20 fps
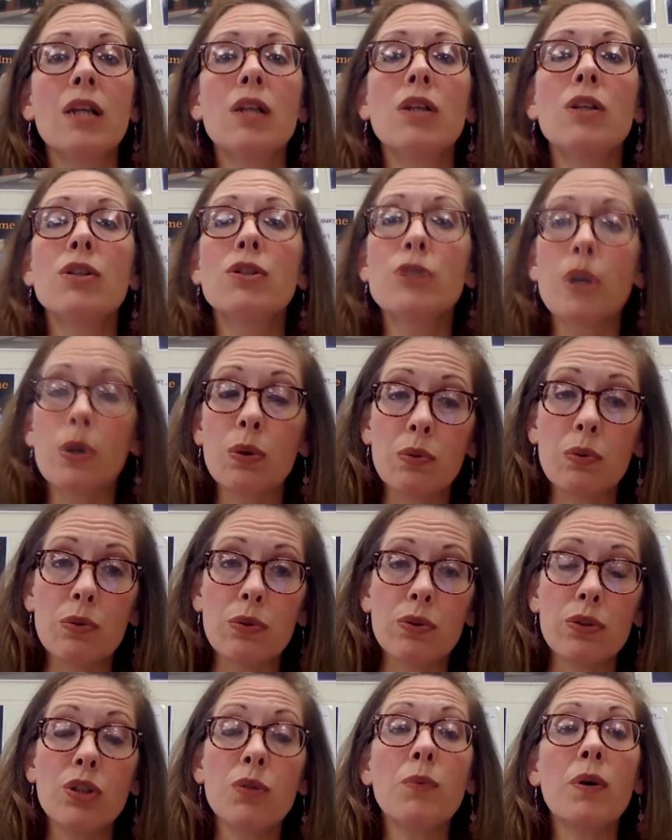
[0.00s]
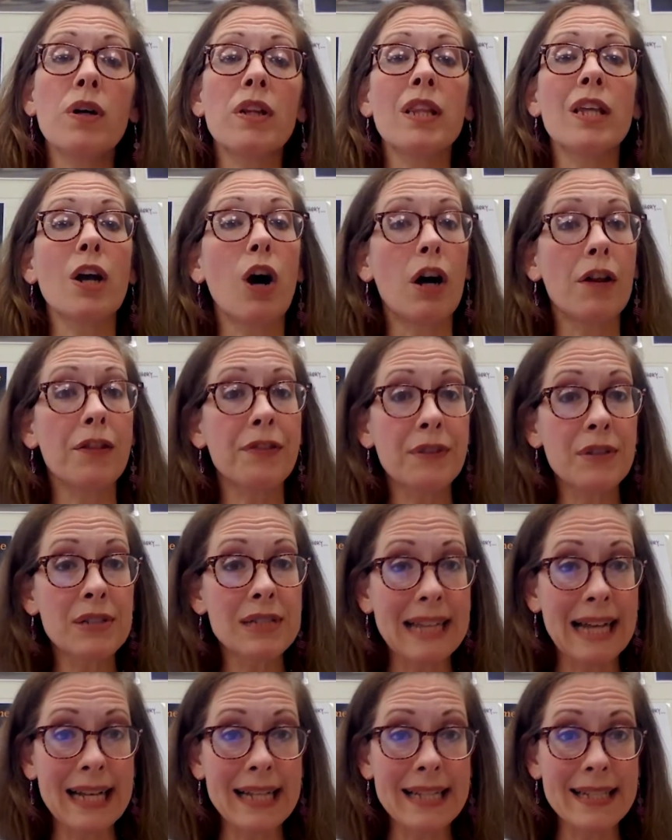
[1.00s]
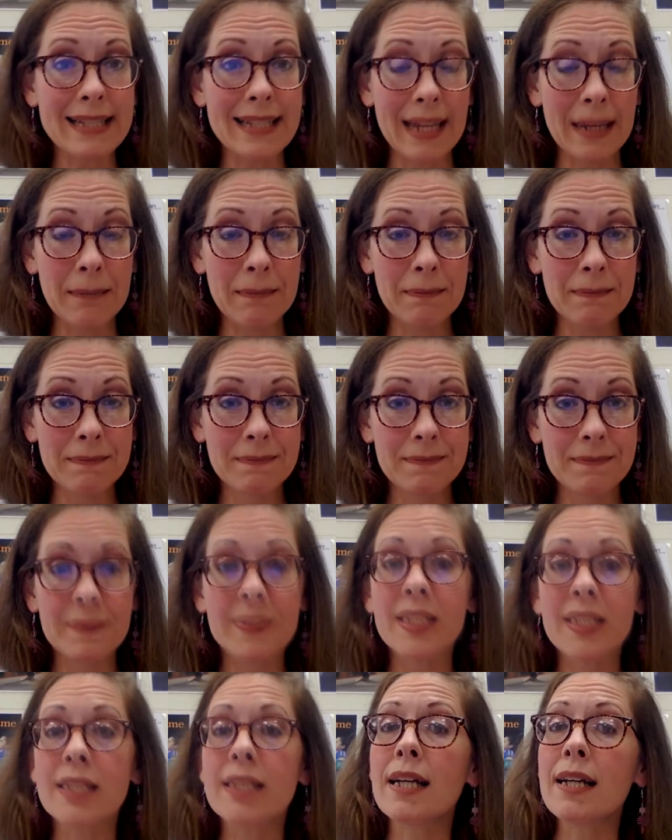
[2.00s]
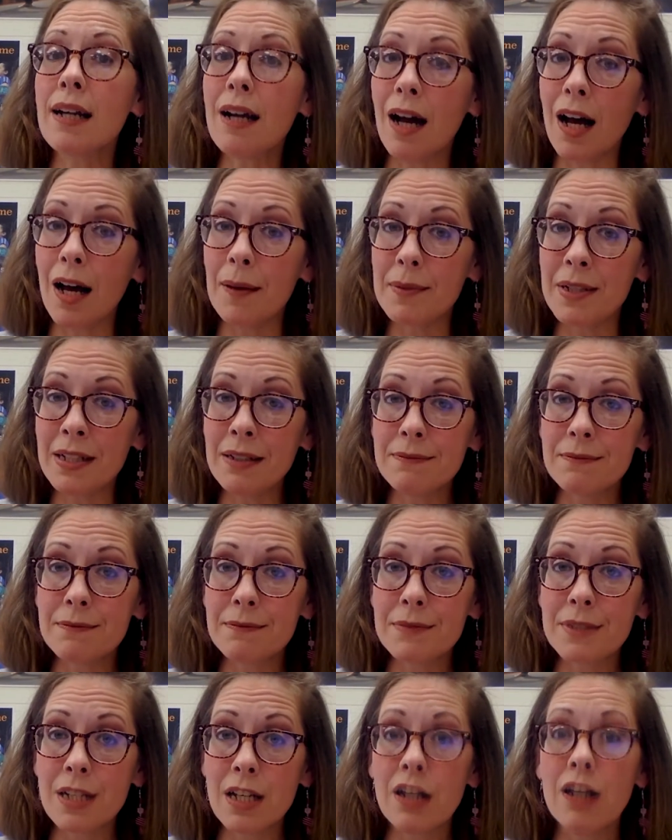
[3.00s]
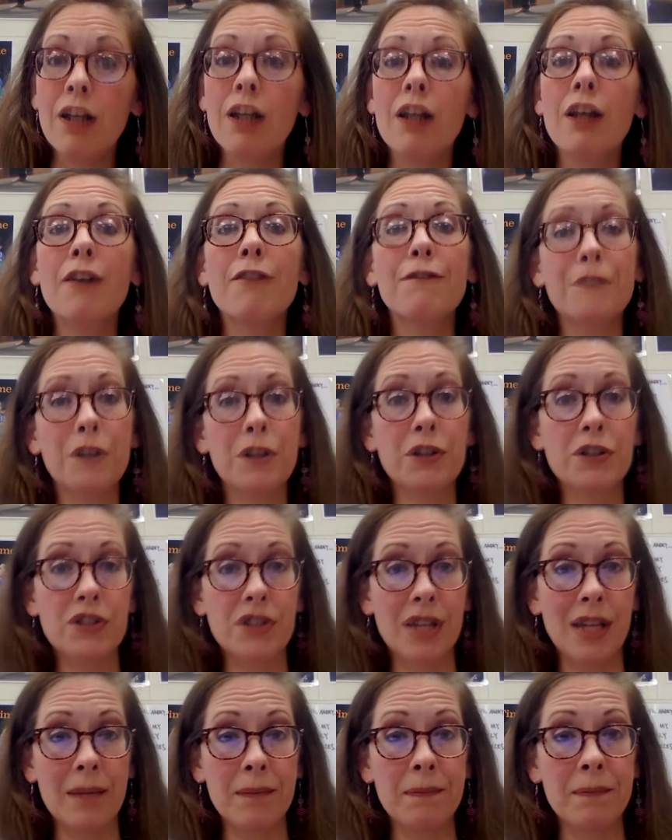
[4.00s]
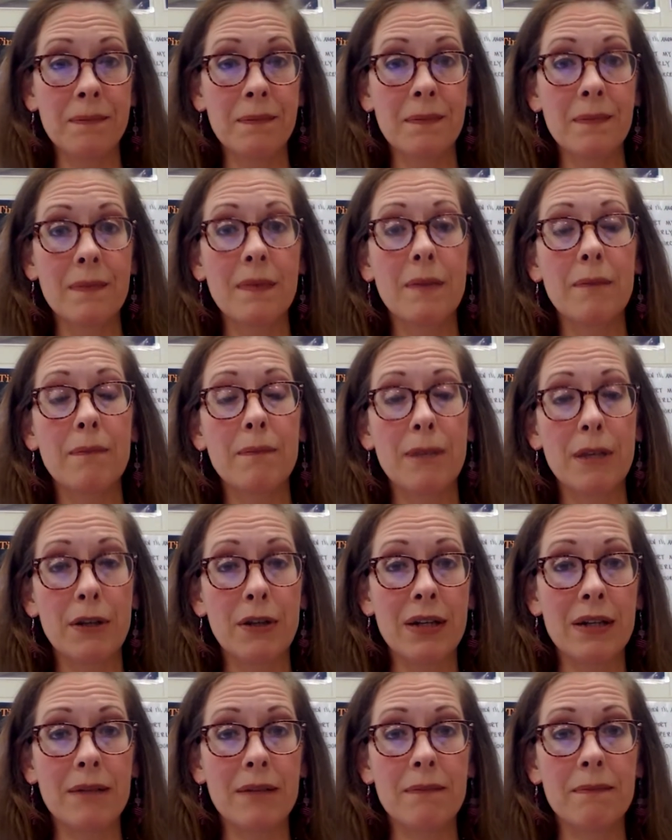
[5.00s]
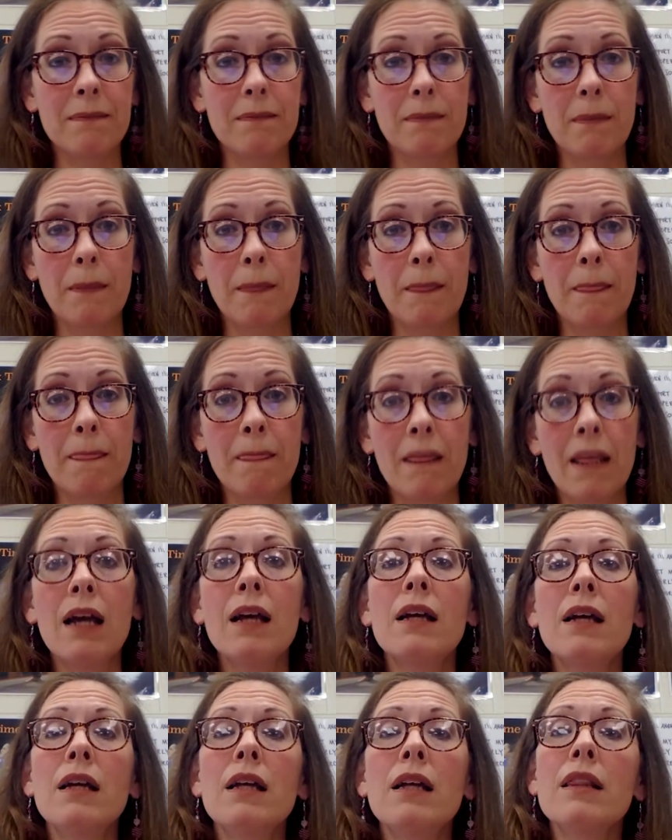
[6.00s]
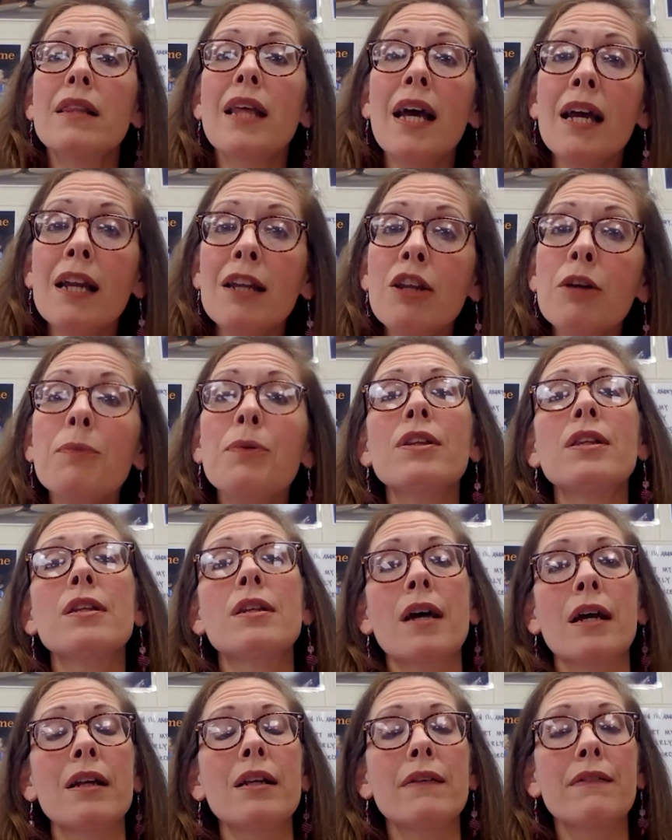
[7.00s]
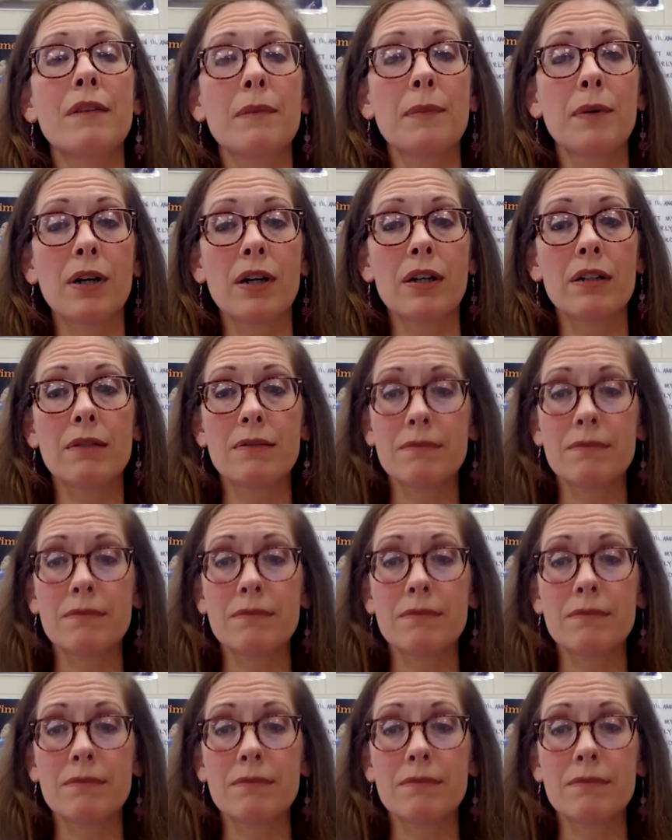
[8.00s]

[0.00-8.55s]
So, you want the author's last name, then comma, first name, period. Then you put the title of the book.